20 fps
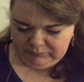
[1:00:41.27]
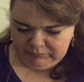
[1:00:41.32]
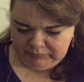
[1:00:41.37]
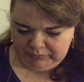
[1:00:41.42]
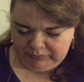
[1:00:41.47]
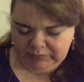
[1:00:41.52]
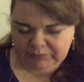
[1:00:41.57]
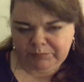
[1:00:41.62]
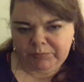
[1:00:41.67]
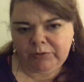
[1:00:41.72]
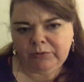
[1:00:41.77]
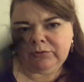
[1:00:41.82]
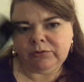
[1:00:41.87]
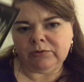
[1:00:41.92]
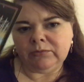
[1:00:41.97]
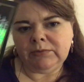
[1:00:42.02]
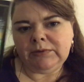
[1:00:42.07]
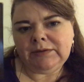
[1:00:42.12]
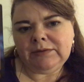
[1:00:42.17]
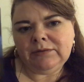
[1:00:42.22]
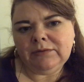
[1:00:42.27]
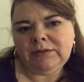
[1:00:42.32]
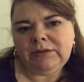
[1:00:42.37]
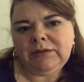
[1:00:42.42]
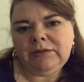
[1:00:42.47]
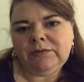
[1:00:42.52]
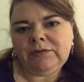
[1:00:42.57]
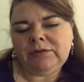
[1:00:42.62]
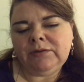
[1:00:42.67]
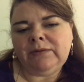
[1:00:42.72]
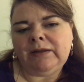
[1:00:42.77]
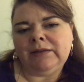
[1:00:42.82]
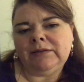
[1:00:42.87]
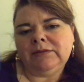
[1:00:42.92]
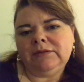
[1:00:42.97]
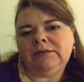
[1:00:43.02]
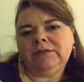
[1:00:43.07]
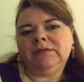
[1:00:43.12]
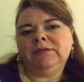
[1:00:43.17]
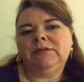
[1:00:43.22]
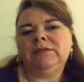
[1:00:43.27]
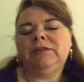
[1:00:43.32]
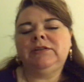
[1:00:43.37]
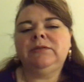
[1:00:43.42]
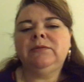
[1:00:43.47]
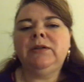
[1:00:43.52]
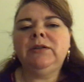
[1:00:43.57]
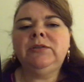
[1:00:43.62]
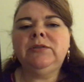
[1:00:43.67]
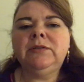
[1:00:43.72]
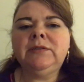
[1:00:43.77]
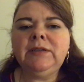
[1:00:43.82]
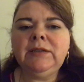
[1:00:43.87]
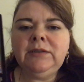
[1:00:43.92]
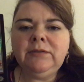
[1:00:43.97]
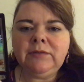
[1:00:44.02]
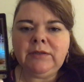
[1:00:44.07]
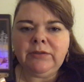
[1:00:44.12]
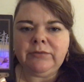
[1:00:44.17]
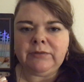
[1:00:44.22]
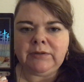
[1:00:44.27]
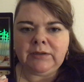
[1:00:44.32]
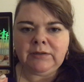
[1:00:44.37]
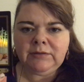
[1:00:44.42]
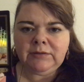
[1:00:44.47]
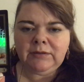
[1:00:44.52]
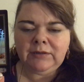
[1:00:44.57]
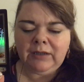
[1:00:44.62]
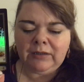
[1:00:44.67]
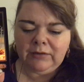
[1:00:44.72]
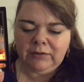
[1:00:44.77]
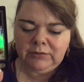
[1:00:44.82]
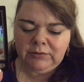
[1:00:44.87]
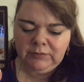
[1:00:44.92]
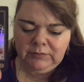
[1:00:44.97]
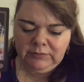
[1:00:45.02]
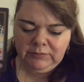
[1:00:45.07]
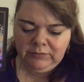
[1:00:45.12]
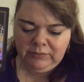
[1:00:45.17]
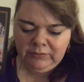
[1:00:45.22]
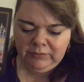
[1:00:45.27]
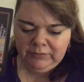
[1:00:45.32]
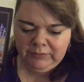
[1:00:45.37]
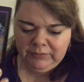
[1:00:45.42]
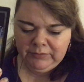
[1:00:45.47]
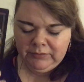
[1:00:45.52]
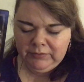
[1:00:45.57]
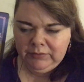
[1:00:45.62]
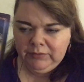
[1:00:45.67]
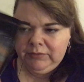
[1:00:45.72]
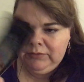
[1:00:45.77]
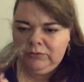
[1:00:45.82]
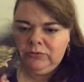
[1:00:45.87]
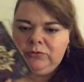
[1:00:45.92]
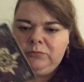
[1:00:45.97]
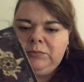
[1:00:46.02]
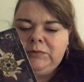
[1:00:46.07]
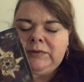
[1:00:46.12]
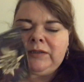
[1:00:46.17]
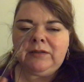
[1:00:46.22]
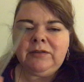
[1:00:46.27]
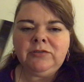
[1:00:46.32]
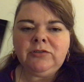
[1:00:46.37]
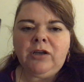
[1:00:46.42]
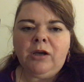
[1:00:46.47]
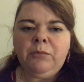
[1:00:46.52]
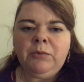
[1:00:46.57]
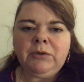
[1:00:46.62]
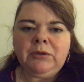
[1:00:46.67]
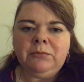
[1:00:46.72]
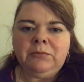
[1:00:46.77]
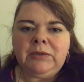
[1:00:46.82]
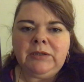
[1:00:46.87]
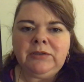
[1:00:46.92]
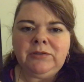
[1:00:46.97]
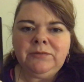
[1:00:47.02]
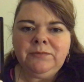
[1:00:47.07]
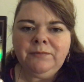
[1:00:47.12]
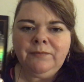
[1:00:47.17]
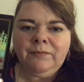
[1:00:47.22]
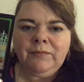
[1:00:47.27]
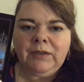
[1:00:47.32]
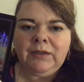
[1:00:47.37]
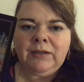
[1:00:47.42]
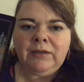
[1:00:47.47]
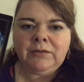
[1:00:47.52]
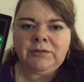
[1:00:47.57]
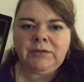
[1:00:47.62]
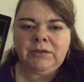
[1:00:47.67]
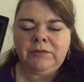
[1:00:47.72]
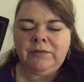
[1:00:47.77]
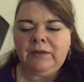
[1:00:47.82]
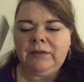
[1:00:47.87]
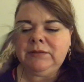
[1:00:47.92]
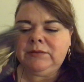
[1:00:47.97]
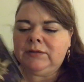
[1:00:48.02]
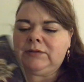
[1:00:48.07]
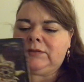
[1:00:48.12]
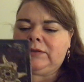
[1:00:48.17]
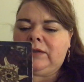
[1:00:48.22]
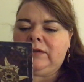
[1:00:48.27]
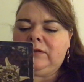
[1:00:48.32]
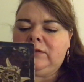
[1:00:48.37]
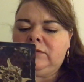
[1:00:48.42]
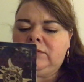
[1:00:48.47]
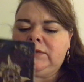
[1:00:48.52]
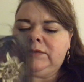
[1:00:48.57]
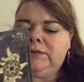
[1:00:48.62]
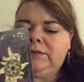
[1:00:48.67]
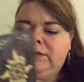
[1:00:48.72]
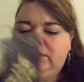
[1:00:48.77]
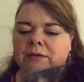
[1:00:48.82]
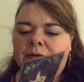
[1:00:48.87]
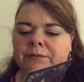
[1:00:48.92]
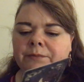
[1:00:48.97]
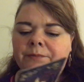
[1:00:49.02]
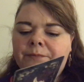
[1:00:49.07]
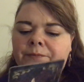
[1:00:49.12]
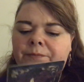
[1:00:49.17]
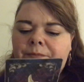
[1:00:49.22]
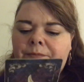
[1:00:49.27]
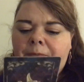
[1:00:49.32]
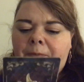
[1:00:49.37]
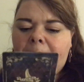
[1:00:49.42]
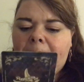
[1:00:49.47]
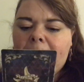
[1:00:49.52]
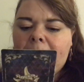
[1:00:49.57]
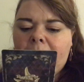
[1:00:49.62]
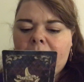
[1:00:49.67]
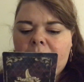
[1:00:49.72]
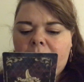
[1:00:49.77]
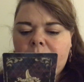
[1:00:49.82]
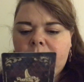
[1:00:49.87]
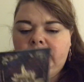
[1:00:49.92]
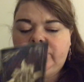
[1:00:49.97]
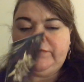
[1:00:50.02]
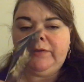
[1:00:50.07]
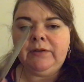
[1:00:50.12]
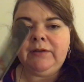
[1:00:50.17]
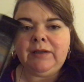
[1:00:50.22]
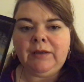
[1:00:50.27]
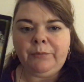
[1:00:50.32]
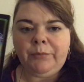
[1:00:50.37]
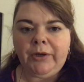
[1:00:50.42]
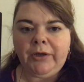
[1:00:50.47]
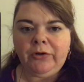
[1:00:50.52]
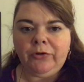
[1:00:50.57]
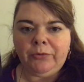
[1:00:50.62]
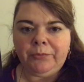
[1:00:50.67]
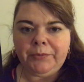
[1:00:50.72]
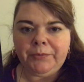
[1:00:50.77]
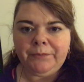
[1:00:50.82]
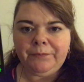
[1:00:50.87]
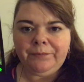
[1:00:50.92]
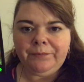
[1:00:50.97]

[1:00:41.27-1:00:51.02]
Yeah, you've broken up recently. You've surrendered to the situation. It's like you've given in to the energies. Number 10 is karmic completion. So you've ended a cycle recently, which felt like a breakup.